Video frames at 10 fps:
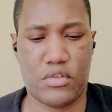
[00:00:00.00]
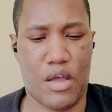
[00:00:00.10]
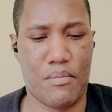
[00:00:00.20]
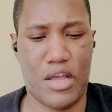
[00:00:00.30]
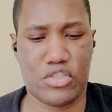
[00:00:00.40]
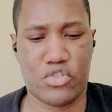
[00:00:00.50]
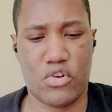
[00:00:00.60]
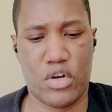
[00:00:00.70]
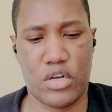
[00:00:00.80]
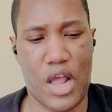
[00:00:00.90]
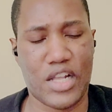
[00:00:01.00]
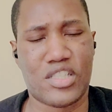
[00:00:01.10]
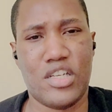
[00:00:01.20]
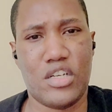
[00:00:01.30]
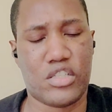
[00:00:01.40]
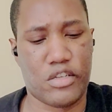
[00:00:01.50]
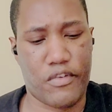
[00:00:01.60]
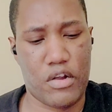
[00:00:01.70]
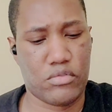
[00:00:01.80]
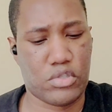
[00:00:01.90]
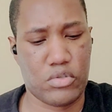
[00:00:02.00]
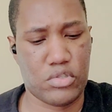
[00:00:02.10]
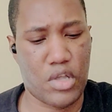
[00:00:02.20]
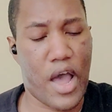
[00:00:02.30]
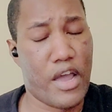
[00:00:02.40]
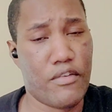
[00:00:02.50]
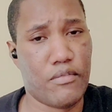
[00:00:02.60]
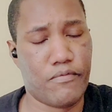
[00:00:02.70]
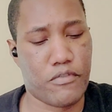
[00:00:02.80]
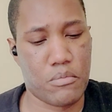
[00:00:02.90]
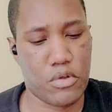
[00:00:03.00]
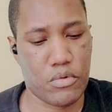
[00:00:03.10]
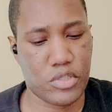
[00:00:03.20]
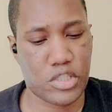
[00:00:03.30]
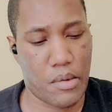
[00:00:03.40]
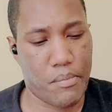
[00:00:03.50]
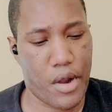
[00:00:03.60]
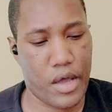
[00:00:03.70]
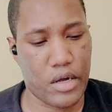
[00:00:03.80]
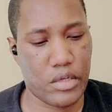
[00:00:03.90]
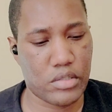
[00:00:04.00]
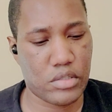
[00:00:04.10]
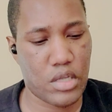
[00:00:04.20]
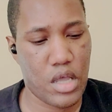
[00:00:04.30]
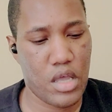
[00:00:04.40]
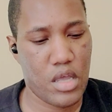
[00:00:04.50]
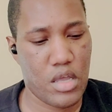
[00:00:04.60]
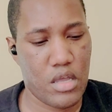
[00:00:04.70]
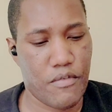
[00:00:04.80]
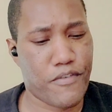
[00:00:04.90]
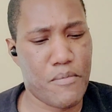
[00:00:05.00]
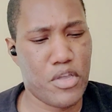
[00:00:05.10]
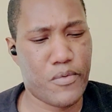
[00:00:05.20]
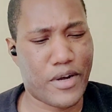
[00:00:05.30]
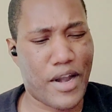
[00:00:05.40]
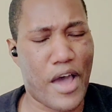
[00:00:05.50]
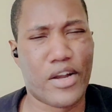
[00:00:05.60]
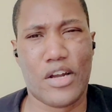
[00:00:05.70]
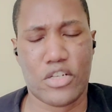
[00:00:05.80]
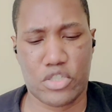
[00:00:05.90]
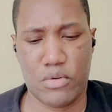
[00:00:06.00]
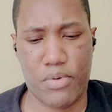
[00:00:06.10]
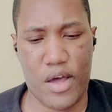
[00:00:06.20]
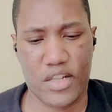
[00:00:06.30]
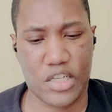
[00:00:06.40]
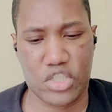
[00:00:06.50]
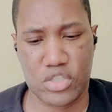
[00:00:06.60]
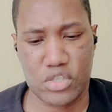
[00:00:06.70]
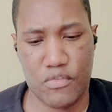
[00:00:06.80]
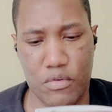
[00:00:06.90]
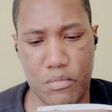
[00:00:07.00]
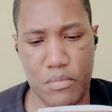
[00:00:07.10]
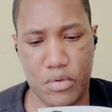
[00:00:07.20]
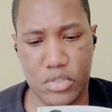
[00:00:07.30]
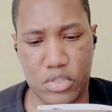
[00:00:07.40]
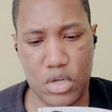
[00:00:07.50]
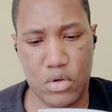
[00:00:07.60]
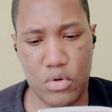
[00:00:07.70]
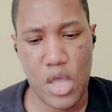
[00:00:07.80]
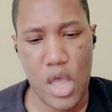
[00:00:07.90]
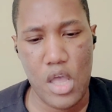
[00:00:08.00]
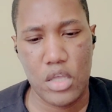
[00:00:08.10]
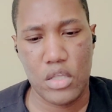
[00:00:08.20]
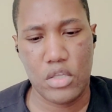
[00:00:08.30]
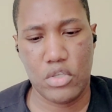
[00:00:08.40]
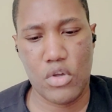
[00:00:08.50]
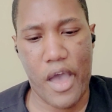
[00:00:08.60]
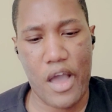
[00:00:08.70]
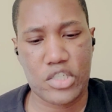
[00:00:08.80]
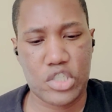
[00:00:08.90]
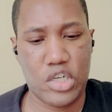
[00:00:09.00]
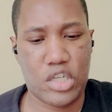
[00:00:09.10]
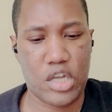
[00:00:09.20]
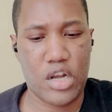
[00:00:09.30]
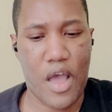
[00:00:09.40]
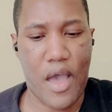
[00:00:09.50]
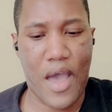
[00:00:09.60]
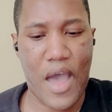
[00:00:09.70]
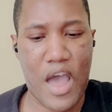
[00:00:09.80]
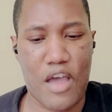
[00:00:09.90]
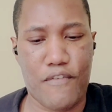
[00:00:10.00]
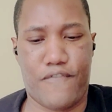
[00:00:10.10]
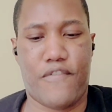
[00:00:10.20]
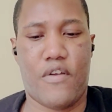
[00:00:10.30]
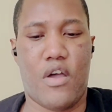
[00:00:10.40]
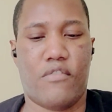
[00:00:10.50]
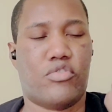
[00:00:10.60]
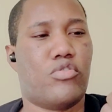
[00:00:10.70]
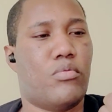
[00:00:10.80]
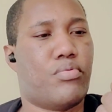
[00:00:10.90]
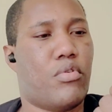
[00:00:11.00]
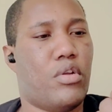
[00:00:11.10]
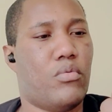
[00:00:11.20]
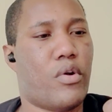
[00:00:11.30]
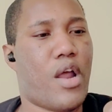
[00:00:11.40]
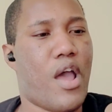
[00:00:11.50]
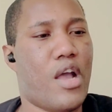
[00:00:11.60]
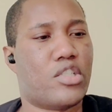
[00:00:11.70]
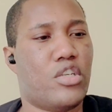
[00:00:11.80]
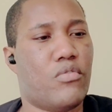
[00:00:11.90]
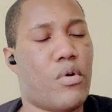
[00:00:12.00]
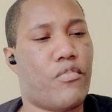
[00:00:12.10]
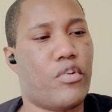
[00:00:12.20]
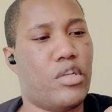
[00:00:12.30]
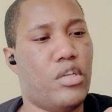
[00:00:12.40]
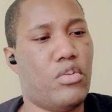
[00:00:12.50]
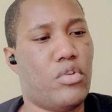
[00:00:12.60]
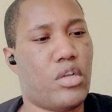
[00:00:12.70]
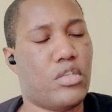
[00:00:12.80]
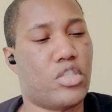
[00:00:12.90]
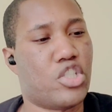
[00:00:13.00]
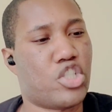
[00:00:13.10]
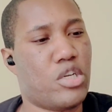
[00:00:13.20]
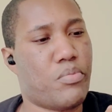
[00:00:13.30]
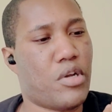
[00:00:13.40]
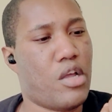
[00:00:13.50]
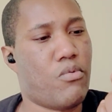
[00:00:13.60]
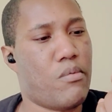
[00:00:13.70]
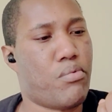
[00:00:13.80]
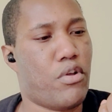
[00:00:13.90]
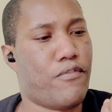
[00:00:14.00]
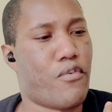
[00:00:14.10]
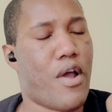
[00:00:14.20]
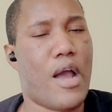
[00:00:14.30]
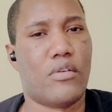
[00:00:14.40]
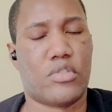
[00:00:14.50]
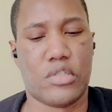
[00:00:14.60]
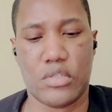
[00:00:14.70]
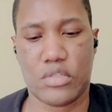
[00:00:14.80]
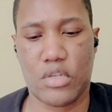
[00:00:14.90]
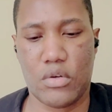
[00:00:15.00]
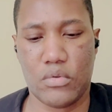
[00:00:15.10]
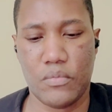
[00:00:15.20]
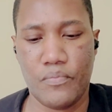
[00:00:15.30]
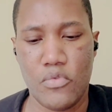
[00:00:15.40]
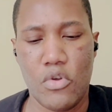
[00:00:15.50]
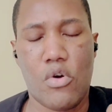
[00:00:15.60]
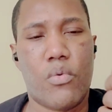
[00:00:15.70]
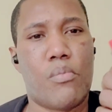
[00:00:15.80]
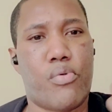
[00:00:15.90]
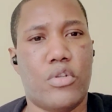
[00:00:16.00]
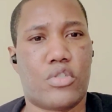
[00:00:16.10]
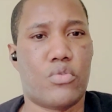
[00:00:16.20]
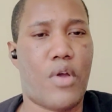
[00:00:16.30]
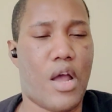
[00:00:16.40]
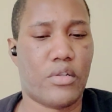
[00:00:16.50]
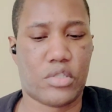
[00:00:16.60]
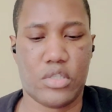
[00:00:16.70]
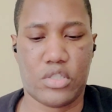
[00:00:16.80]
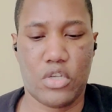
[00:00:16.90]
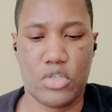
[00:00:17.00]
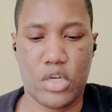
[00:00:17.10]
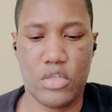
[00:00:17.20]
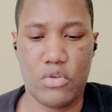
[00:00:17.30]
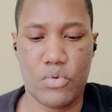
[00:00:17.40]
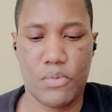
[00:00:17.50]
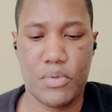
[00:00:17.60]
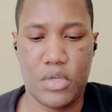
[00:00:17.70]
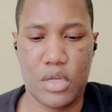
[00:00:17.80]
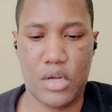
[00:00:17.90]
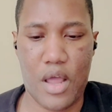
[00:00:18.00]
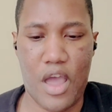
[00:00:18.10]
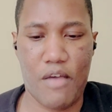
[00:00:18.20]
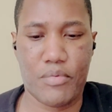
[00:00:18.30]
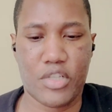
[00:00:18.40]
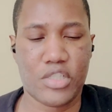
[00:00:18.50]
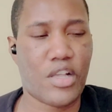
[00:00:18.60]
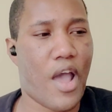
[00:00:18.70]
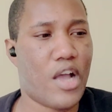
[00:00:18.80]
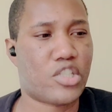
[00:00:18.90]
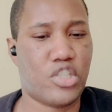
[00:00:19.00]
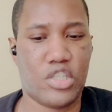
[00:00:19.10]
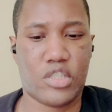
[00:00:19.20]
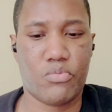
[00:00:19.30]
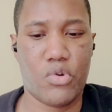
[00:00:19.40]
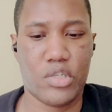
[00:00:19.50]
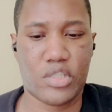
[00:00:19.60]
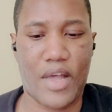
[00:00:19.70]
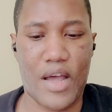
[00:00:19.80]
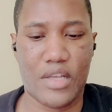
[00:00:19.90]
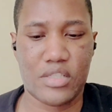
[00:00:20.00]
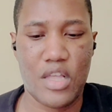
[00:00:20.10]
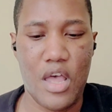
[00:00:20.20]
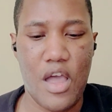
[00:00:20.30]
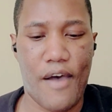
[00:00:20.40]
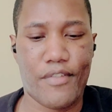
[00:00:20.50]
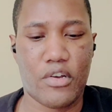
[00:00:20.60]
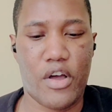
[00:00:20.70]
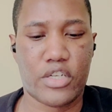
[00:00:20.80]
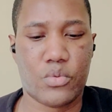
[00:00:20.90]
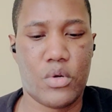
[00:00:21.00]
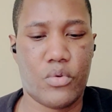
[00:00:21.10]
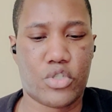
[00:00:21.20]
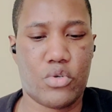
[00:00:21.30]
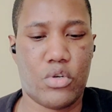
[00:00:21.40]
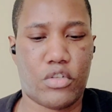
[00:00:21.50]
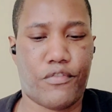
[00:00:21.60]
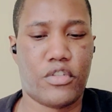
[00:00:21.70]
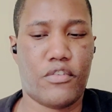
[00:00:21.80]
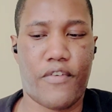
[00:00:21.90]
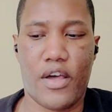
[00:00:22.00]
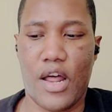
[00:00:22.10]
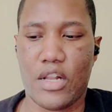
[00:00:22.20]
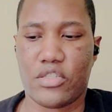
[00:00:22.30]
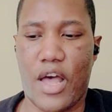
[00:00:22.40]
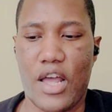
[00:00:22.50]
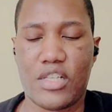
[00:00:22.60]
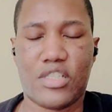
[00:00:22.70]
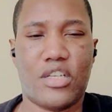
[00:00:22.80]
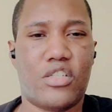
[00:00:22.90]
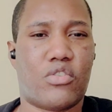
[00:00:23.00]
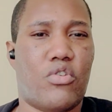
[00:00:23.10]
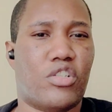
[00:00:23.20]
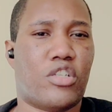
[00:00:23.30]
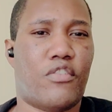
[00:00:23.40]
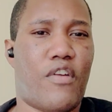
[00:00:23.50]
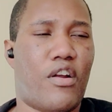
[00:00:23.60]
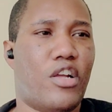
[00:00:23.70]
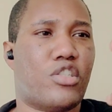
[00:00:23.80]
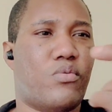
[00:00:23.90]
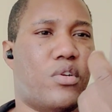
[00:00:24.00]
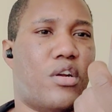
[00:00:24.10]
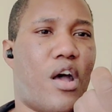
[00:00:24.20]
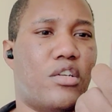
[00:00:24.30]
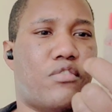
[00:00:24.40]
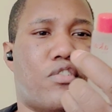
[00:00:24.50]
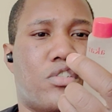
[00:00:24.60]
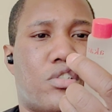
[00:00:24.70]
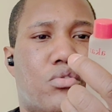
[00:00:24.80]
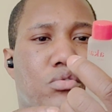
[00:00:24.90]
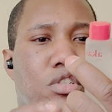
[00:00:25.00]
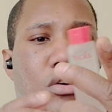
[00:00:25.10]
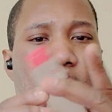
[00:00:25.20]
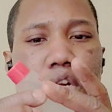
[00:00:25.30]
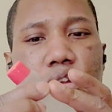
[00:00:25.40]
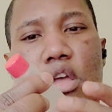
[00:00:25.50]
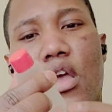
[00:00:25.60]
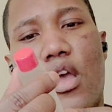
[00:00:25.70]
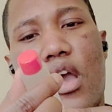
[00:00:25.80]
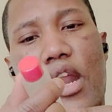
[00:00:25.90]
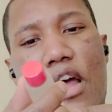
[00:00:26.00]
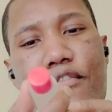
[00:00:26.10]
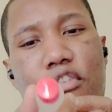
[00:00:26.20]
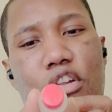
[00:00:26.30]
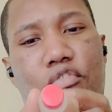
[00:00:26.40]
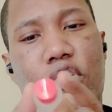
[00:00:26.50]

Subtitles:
I'm not sure, I've seen this around, so I am familiar with some products. I'm familiar with a lot of luxury products, I just don't remember. So you actually get a half of 2 point, well not actually, well really, this should have been like 1.4 ounces, so, or 1.2 ounces, so then you would be getting a half. But this is actually a smaller size of the large one, which costs $55. So I can see this costing around like $20 for this little toner, and I really